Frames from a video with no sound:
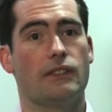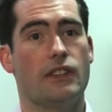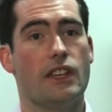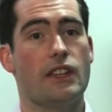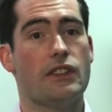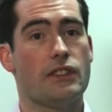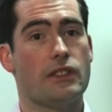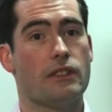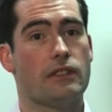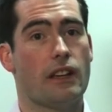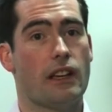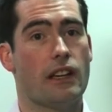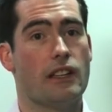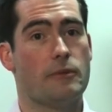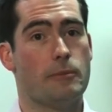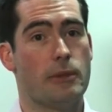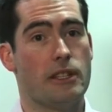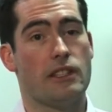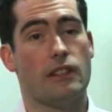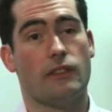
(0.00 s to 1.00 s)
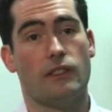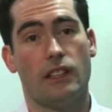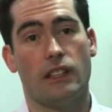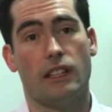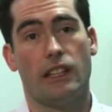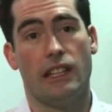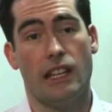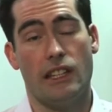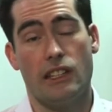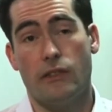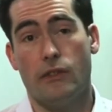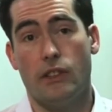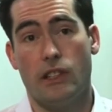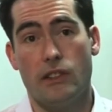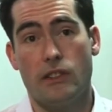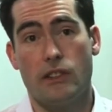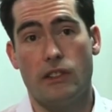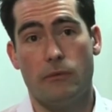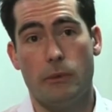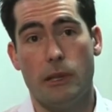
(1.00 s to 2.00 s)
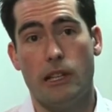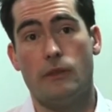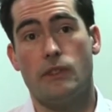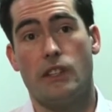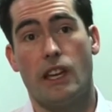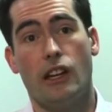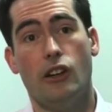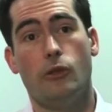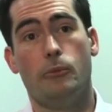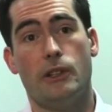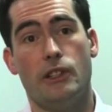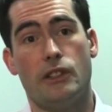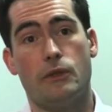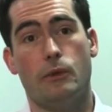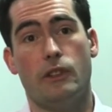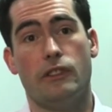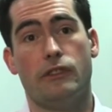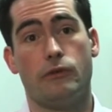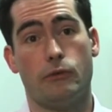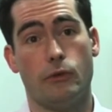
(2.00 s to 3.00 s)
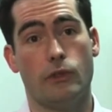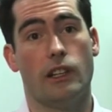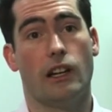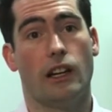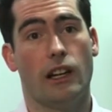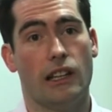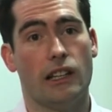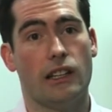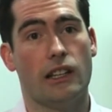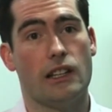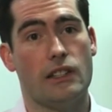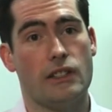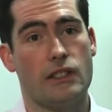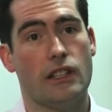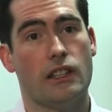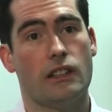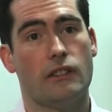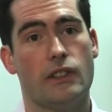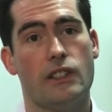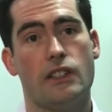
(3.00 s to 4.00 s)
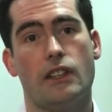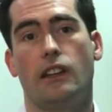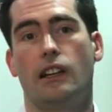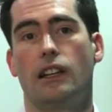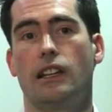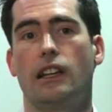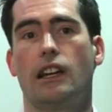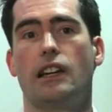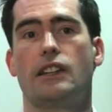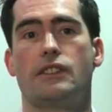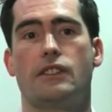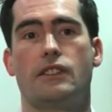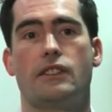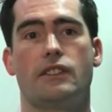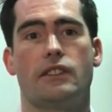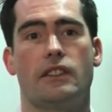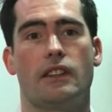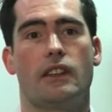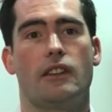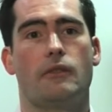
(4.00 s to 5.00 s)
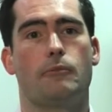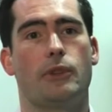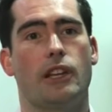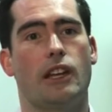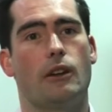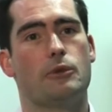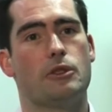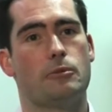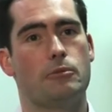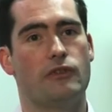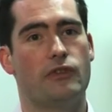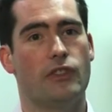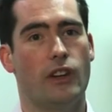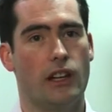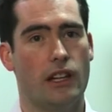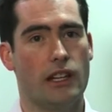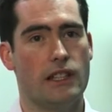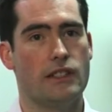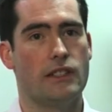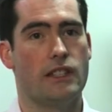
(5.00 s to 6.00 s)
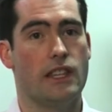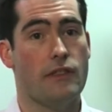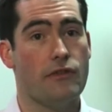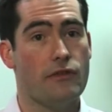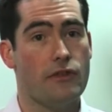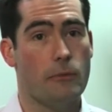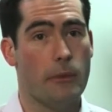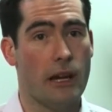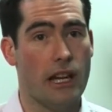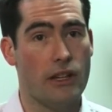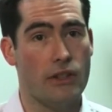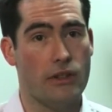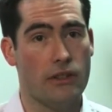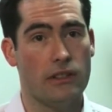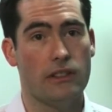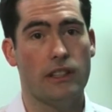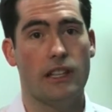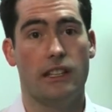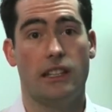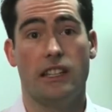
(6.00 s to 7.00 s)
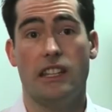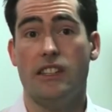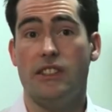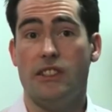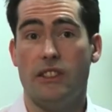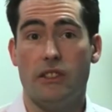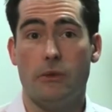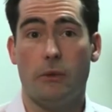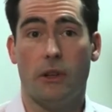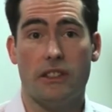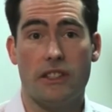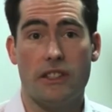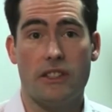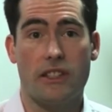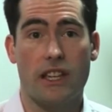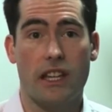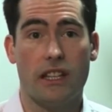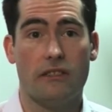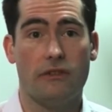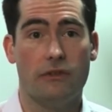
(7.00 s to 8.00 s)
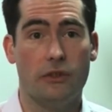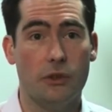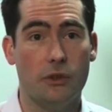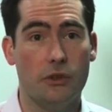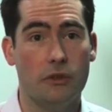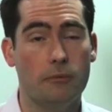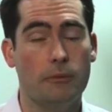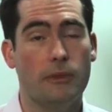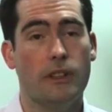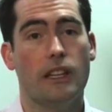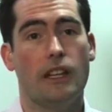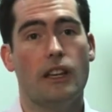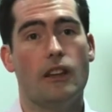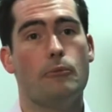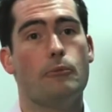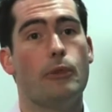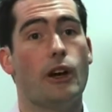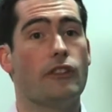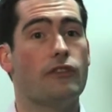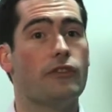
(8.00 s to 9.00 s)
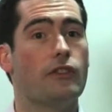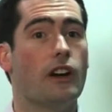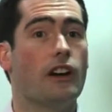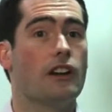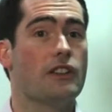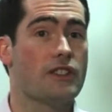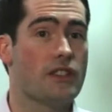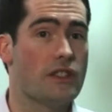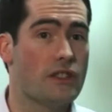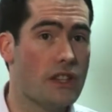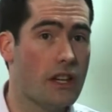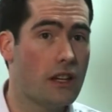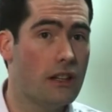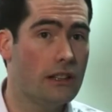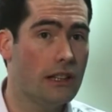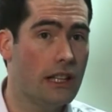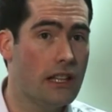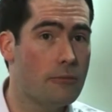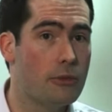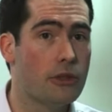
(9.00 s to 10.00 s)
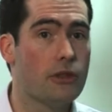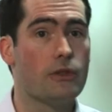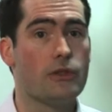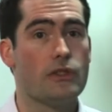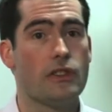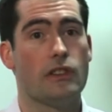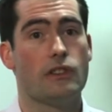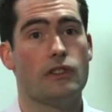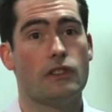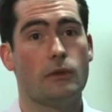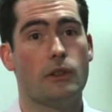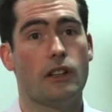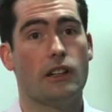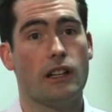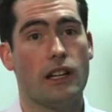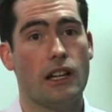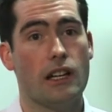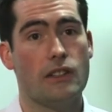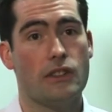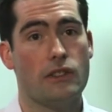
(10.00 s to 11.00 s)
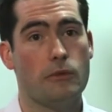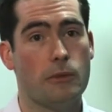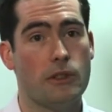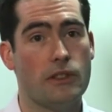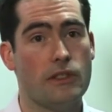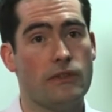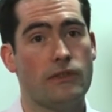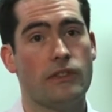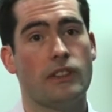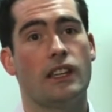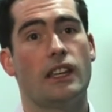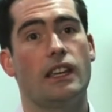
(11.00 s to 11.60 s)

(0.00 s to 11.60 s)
This has been something that netEvidence have been able to help us with through the Highlight service. Highlight has been able to provide the information in an easy to understand form, both for us internally but also to our customers.